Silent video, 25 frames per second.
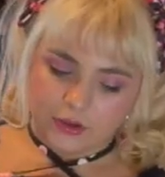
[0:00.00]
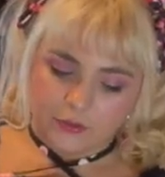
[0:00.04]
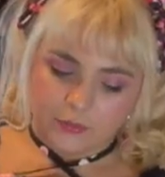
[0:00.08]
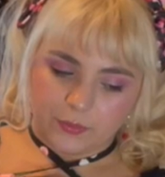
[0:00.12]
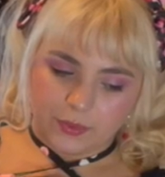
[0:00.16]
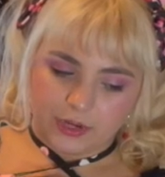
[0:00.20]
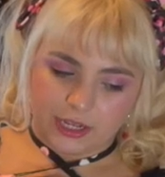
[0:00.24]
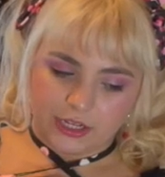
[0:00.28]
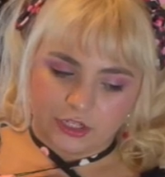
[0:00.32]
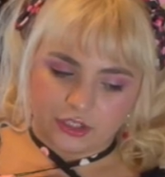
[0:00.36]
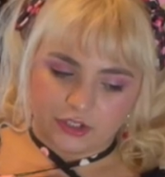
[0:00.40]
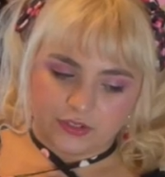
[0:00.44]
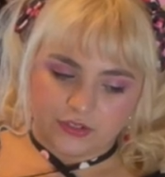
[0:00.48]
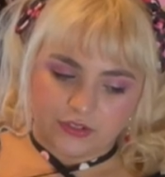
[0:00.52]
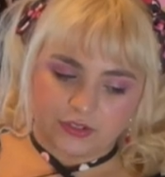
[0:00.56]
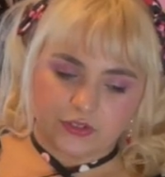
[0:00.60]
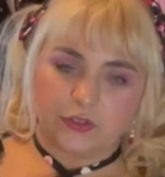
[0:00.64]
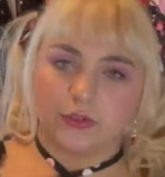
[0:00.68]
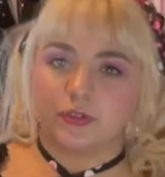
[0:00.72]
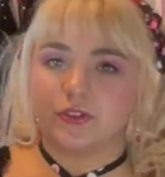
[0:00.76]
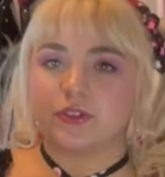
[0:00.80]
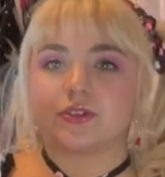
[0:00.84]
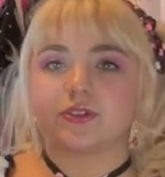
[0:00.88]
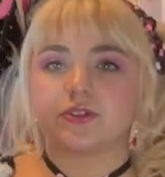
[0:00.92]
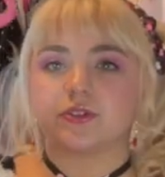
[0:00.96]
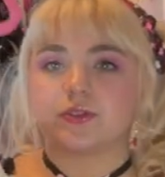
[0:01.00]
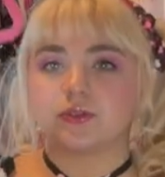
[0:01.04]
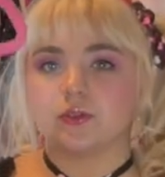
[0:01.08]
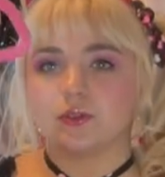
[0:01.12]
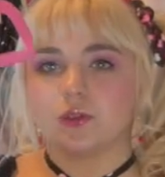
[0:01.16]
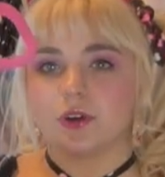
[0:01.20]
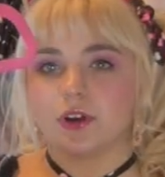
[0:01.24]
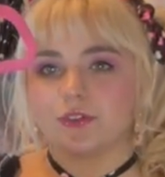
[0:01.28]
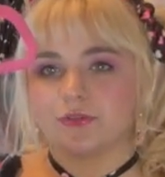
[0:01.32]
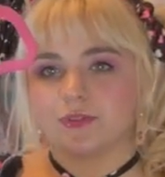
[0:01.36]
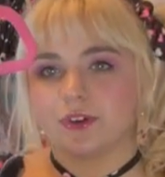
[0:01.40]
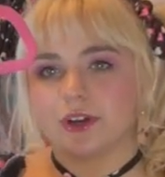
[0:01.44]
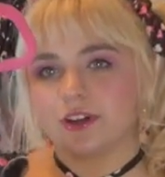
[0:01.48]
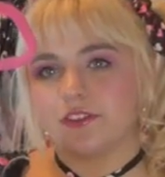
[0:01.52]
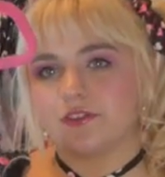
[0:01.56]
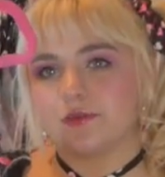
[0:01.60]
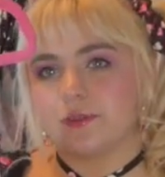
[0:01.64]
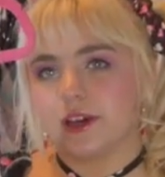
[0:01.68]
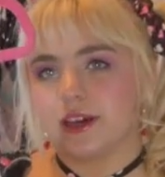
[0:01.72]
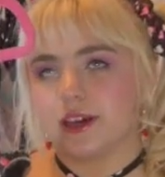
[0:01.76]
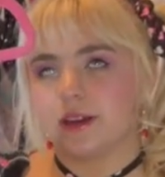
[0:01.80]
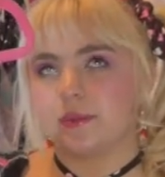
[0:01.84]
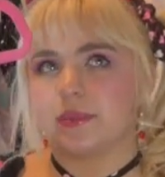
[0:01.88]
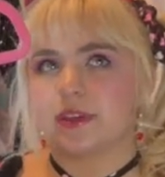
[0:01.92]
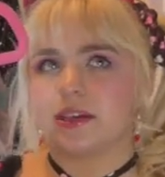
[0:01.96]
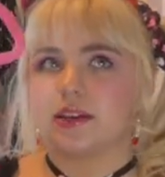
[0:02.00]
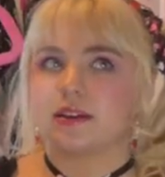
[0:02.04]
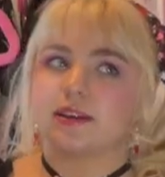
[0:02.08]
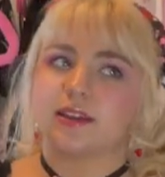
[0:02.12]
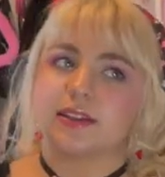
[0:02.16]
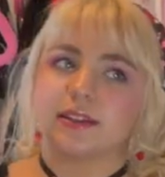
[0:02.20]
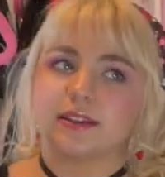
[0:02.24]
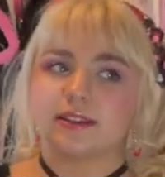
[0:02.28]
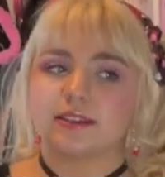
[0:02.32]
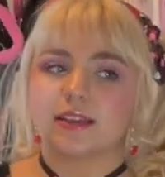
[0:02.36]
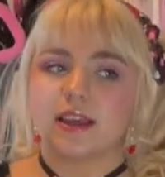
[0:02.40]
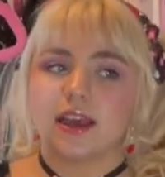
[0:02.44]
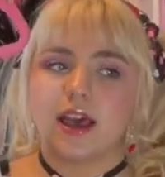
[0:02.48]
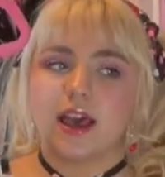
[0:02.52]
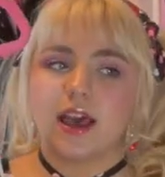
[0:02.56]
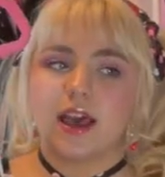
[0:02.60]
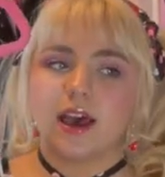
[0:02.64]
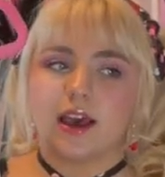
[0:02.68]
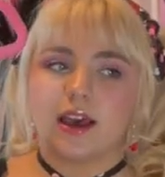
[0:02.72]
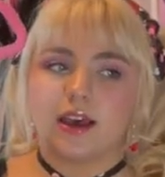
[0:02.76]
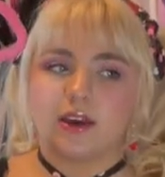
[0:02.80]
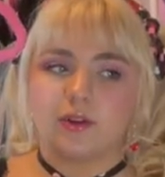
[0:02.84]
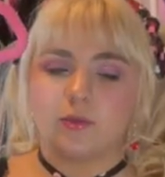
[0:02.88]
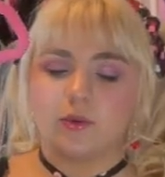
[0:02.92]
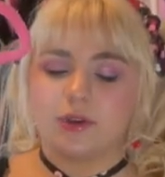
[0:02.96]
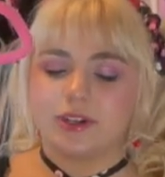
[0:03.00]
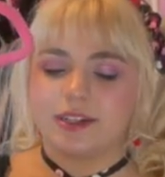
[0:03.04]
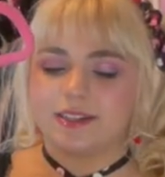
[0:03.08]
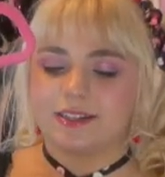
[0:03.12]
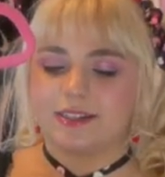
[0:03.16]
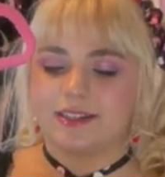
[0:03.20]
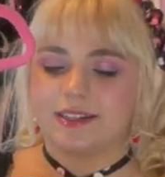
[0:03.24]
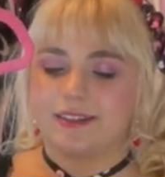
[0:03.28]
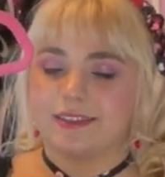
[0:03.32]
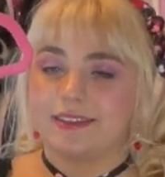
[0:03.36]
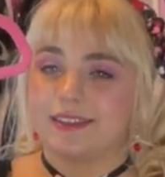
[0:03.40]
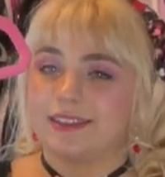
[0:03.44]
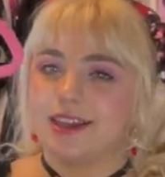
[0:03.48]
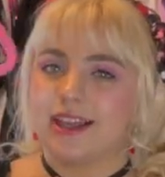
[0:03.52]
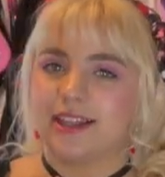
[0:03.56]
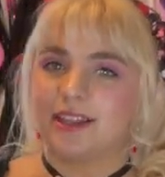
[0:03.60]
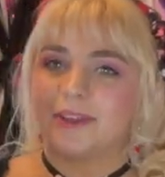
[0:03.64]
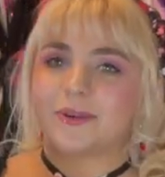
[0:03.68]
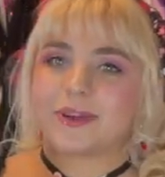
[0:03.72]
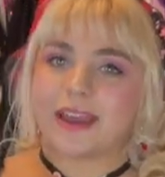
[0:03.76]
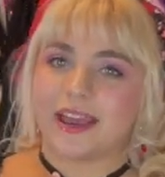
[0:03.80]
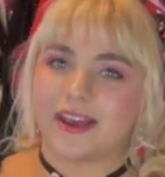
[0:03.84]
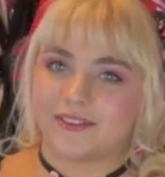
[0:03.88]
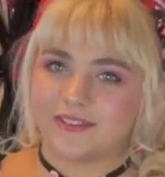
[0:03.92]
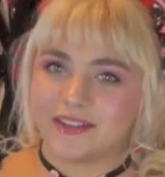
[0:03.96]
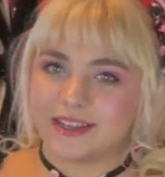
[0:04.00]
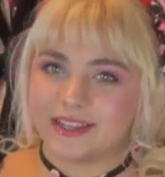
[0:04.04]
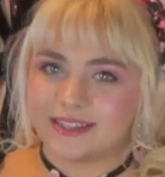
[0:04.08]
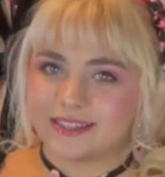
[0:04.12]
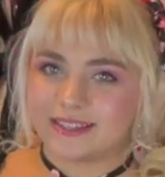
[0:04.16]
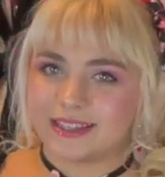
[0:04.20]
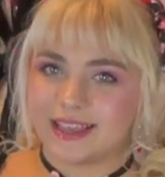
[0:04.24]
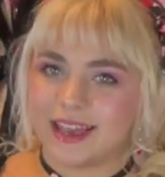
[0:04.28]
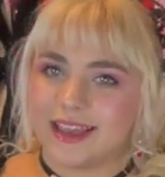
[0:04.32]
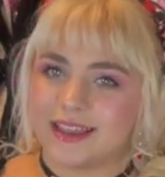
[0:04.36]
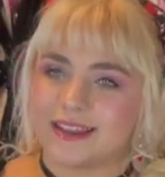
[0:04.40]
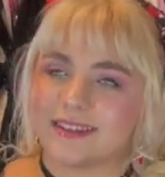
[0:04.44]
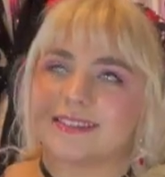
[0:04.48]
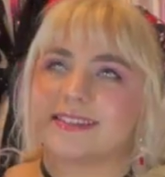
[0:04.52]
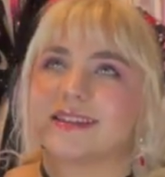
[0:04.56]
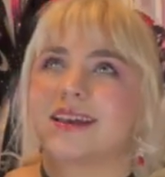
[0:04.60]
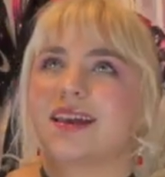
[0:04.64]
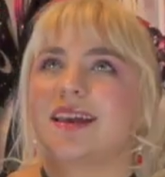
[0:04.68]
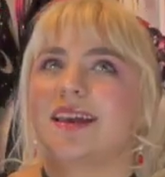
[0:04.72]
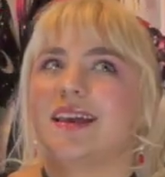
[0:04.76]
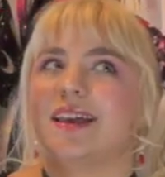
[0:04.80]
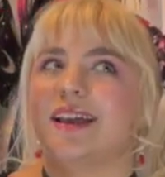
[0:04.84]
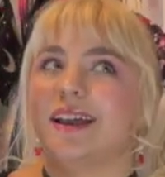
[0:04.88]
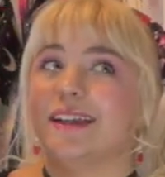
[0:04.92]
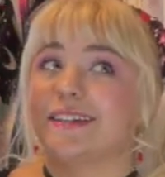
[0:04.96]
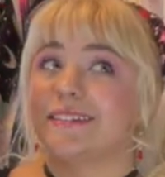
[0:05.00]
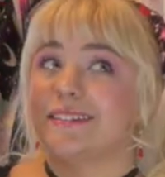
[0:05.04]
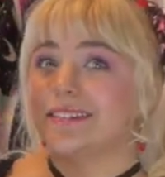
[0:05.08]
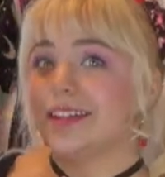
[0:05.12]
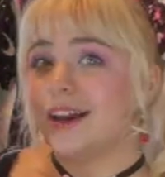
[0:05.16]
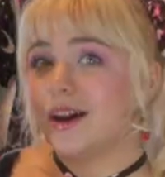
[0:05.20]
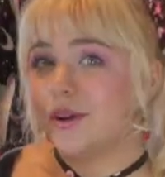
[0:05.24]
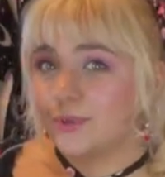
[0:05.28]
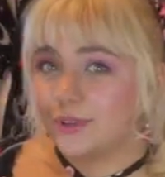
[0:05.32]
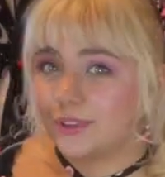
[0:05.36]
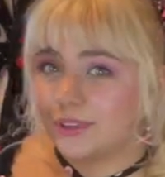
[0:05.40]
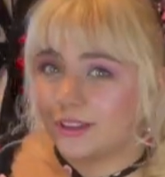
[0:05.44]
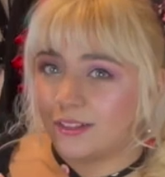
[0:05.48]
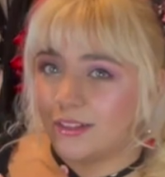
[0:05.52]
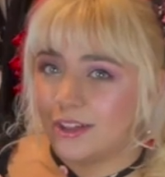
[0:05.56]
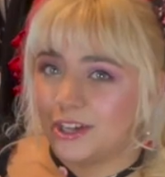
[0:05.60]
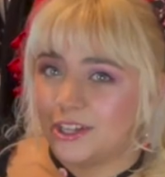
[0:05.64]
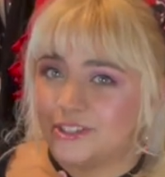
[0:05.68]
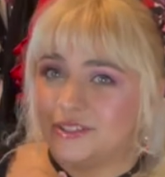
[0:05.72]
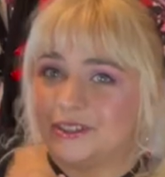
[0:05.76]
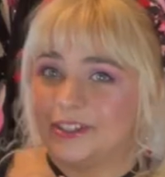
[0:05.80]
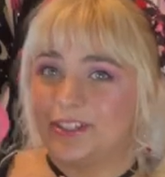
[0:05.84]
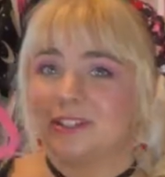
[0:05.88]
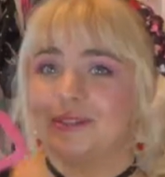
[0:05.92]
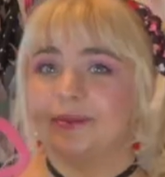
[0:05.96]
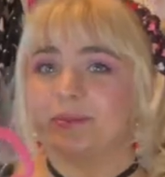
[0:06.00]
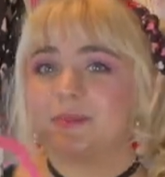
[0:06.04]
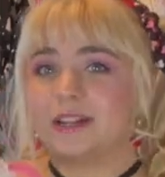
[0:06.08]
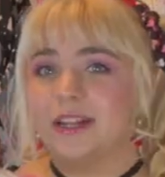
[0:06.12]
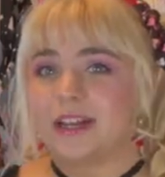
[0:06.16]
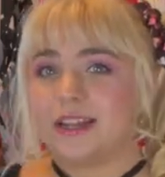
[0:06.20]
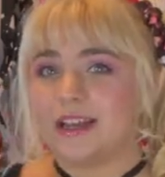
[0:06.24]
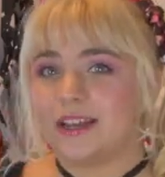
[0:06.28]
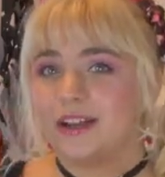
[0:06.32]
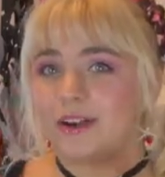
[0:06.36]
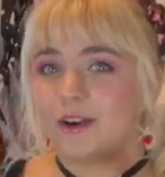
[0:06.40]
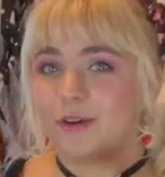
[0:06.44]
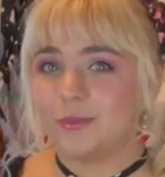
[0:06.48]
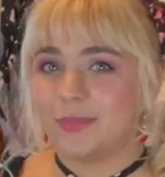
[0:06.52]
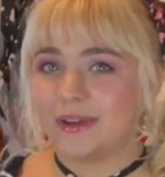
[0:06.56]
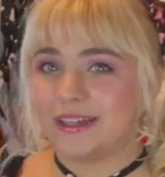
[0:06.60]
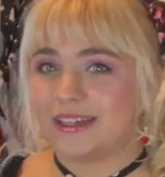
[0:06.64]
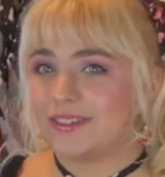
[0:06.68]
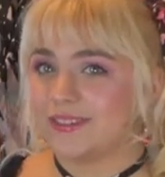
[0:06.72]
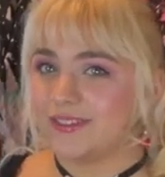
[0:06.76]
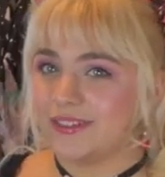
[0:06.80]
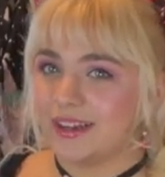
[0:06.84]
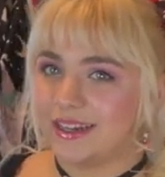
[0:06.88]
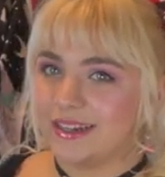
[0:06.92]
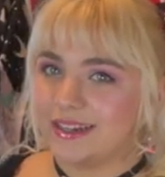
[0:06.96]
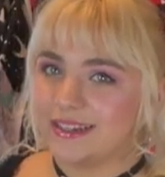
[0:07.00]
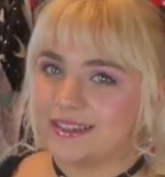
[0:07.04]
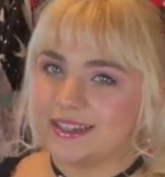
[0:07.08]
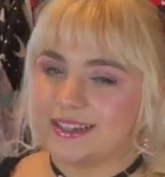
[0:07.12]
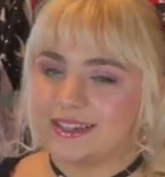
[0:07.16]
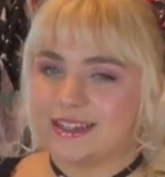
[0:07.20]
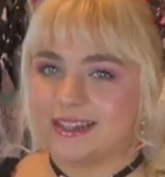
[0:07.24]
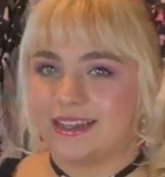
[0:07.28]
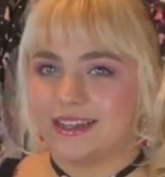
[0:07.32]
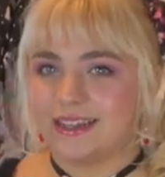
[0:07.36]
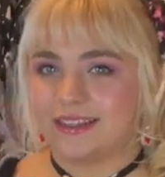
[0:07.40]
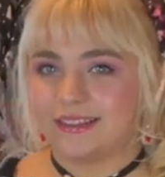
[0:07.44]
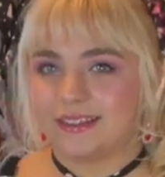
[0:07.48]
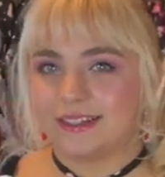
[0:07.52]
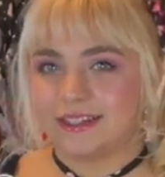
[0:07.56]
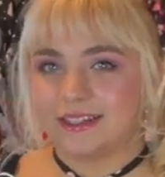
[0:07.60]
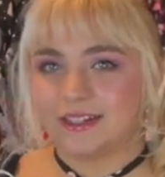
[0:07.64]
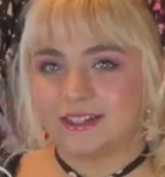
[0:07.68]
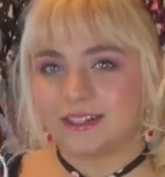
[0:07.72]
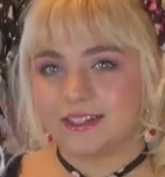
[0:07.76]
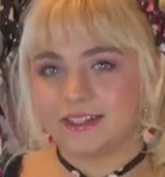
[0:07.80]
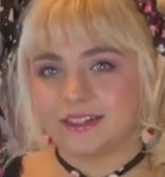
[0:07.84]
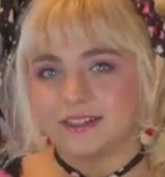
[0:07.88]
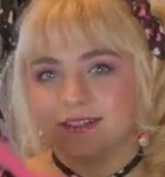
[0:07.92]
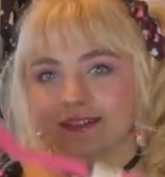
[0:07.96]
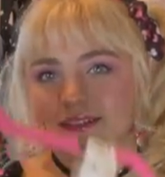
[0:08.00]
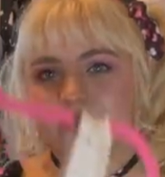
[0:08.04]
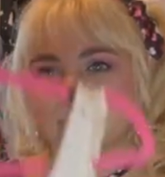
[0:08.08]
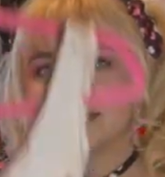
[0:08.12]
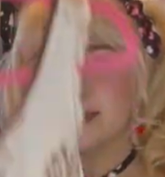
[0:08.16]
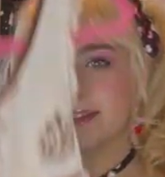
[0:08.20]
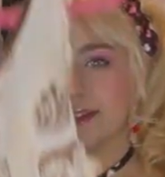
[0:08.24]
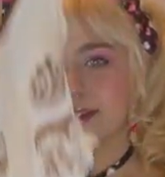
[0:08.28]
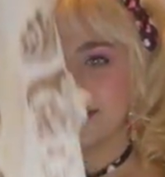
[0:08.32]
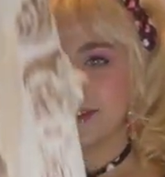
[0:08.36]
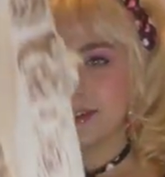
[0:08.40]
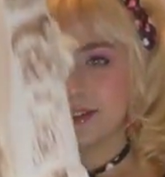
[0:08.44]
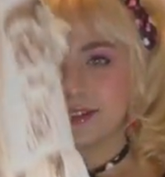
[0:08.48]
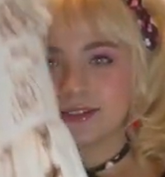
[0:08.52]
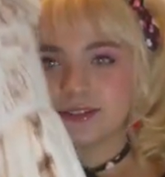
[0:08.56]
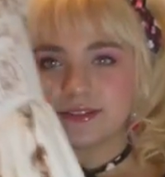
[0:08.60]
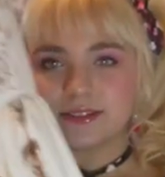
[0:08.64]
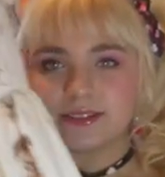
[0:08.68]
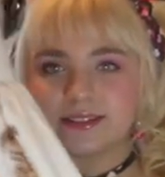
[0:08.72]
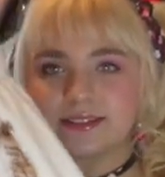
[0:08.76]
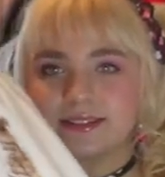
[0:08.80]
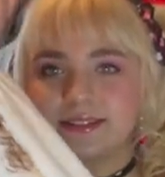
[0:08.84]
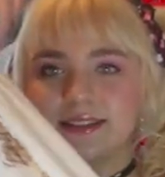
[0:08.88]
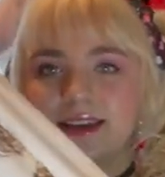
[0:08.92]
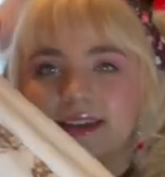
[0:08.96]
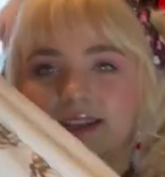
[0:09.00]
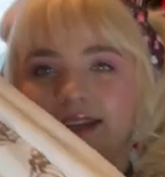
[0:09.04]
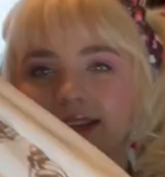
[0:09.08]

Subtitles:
but I just sold it to a friend of mine because I wanted to get the yellow cafe set. I did not win the lottery, but I hope I can find it secondhand later. So this is Honey